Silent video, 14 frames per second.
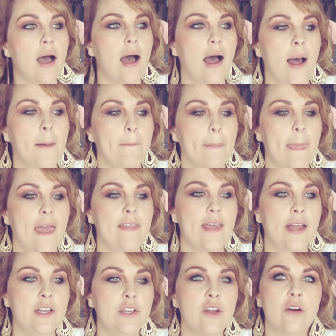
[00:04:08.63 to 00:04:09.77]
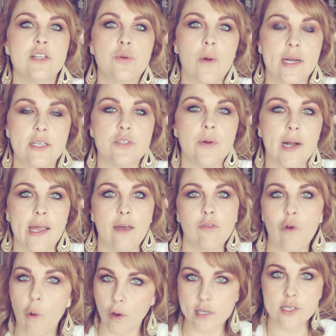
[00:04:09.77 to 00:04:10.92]
And then, in 2020, of
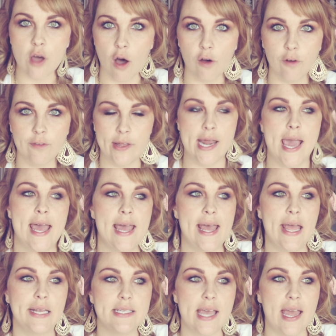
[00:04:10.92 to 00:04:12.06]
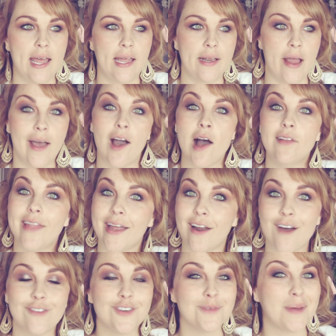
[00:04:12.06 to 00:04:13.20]
course, COVID hit and I got laid
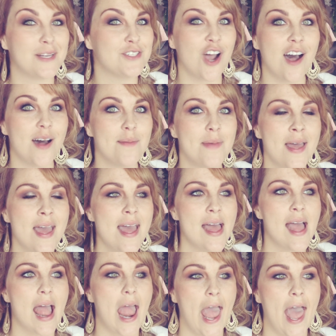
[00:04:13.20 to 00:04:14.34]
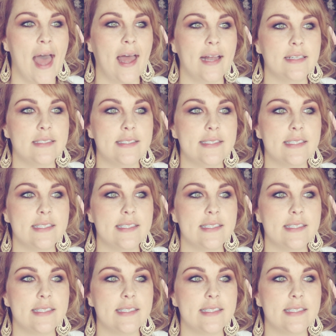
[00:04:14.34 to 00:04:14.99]
off from my job. And